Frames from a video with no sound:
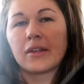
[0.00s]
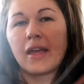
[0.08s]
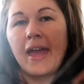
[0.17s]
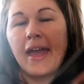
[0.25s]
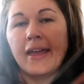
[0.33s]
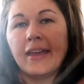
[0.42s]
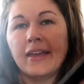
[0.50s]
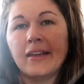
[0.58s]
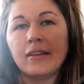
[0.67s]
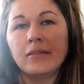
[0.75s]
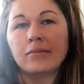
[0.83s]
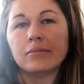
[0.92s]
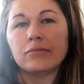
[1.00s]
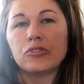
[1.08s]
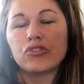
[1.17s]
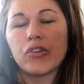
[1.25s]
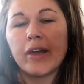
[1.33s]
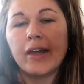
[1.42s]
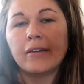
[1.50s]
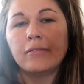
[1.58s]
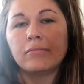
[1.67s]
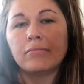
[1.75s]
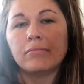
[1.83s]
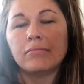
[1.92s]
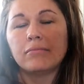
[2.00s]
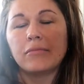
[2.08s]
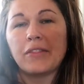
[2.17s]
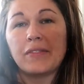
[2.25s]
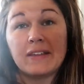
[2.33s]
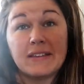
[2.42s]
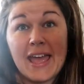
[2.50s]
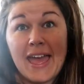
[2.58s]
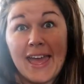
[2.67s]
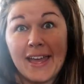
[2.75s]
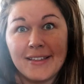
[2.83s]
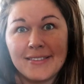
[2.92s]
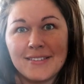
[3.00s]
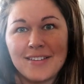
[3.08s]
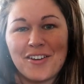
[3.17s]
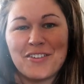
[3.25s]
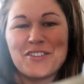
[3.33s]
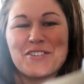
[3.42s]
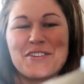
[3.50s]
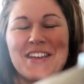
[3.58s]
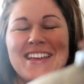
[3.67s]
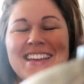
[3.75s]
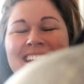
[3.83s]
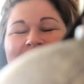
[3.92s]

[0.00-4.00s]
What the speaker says: hanging string, the thing to hang on the tree.